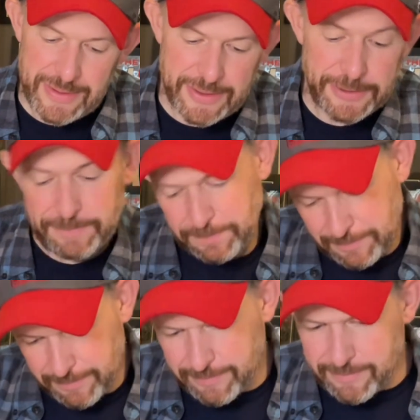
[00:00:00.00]
So
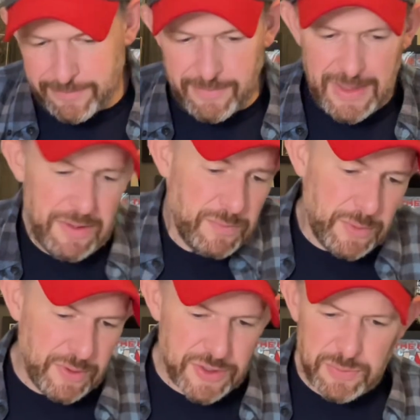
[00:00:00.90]

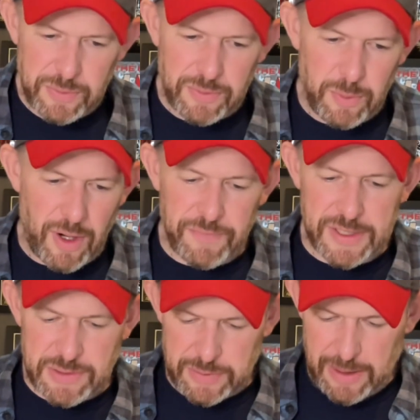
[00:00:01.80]
we'll offer
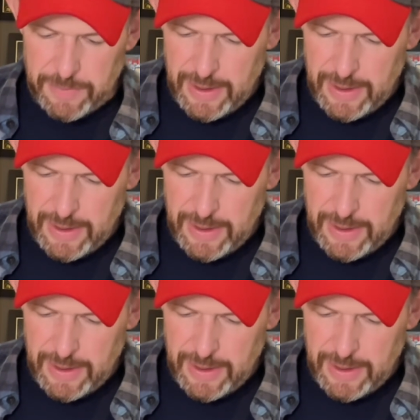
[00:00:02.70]
this one up.